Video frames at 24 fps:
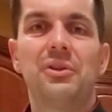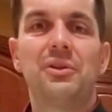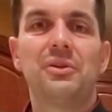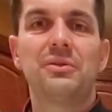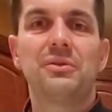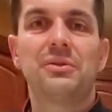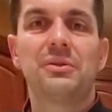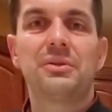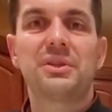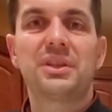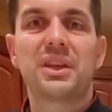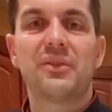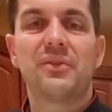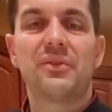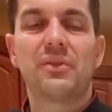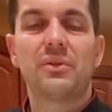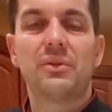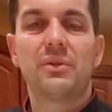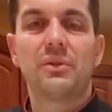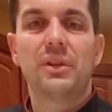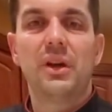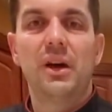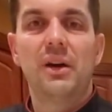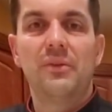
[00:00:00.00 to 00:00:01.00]
noodles have
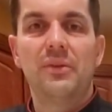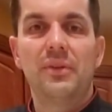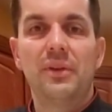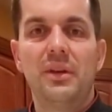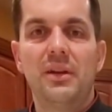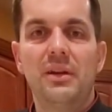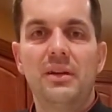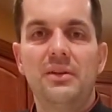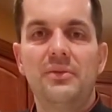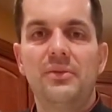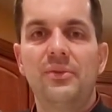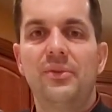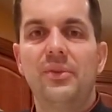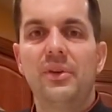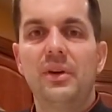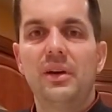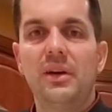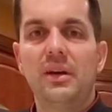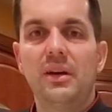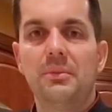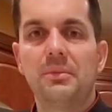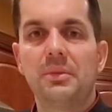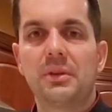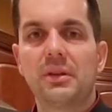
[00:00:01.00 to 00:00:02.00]
cooled off enough.
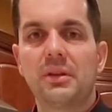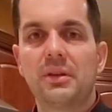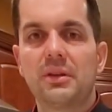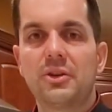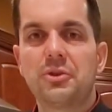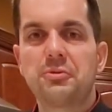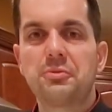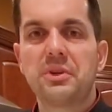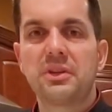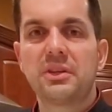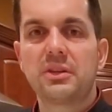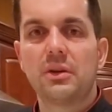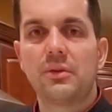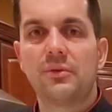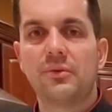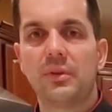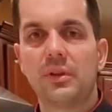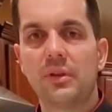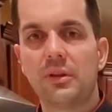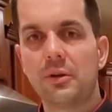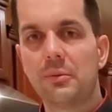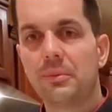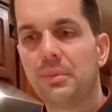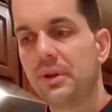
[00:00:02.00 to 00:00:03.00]
I'm gonna dish myself a
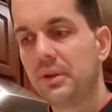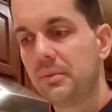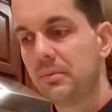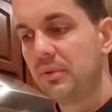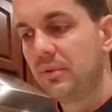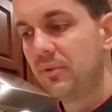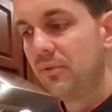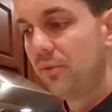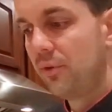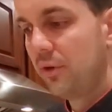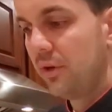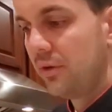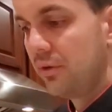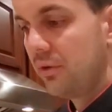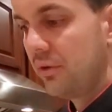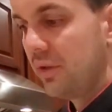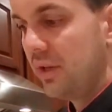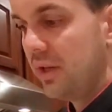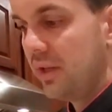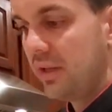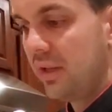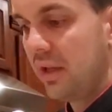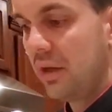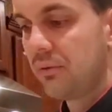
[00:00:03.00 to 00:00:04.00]
little bit. Before I do
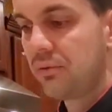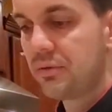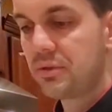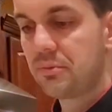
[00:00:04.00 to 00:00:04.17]
that, I will